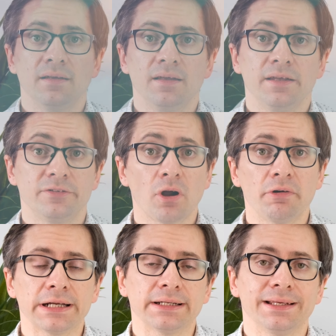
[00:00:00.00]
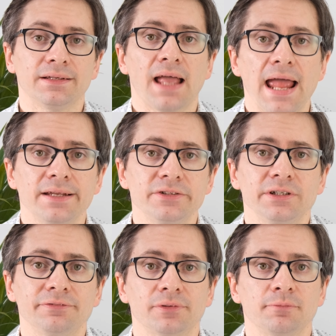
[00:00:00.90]
Historically,
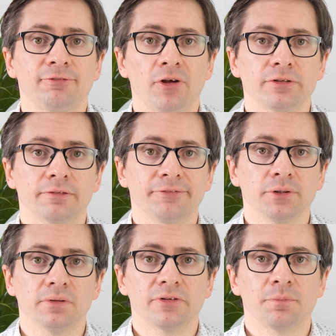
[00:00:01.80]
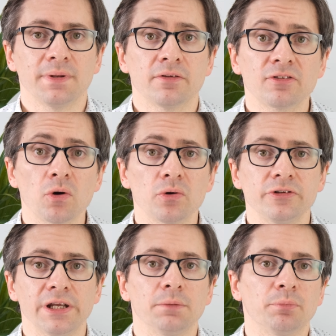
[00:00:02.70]
energy from fossil fuels has been so
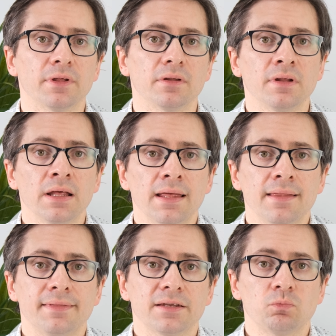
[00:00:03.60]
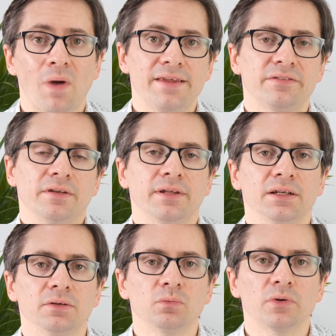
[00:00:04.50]
cheap that this wasted
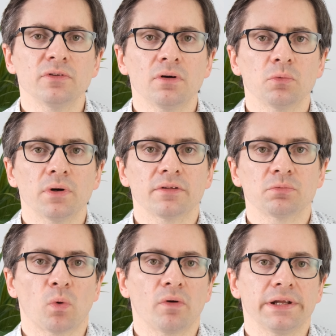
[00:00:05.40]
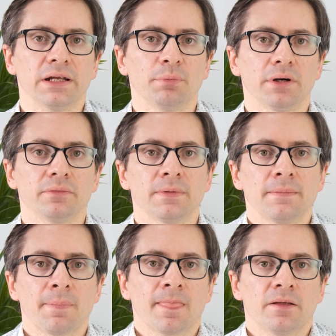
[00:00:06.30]
heat was not worth worrying about.
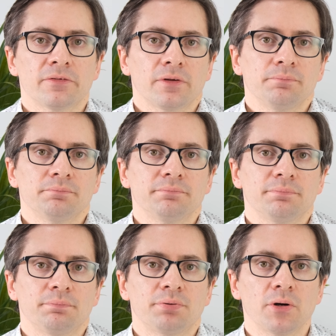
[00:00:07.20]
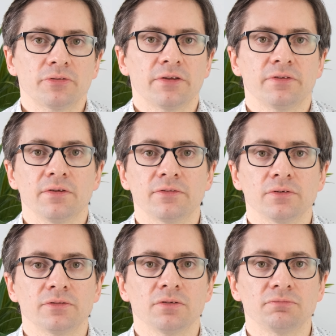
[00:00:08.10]
Some processes,
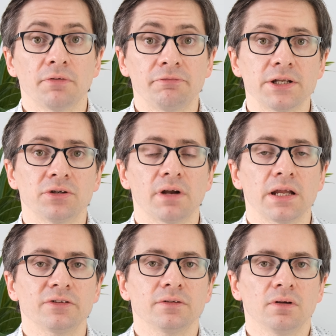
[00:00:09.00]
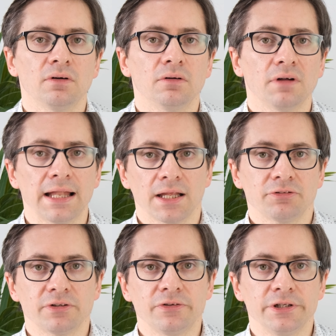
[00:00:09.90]
such as refrigeration or
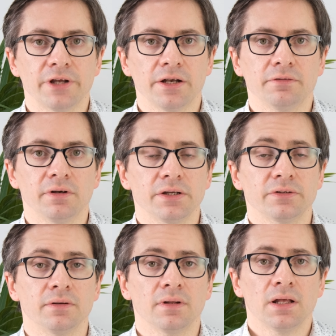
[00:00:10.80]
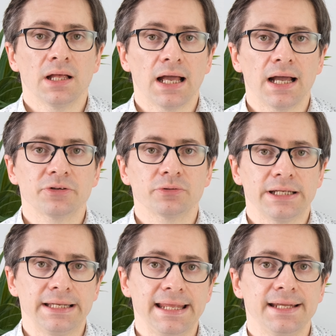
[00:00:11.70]
electricity generation, actually
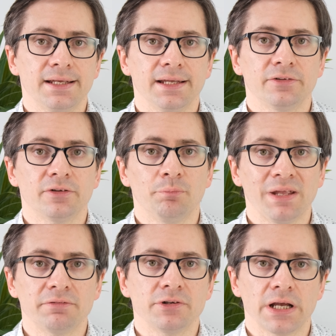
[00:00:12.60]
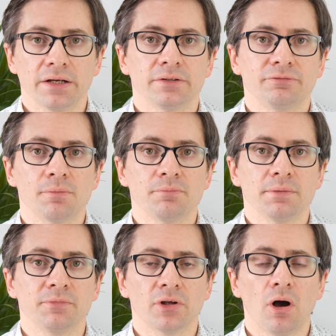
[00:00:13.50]
need heat to be rejected from
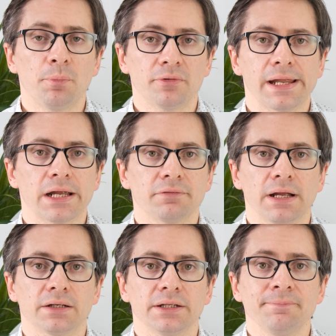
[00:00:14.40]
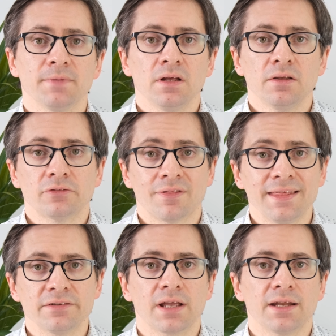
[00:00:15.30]
them to operate correctly, so
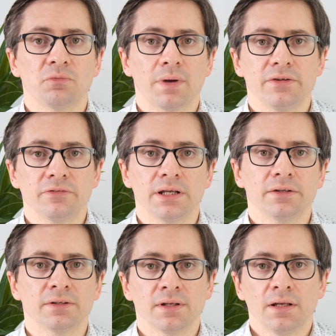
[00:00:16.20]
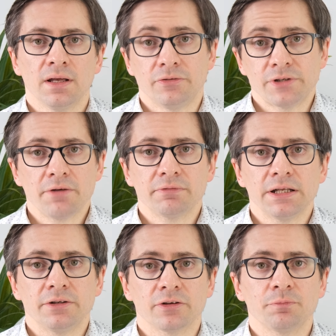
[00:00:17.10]
this kind of waste heat has
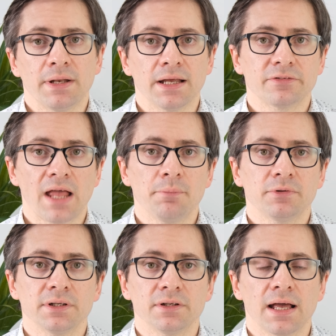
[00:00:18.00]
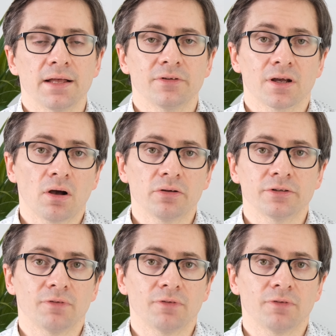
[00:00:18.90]
generally just been accepted as a cost of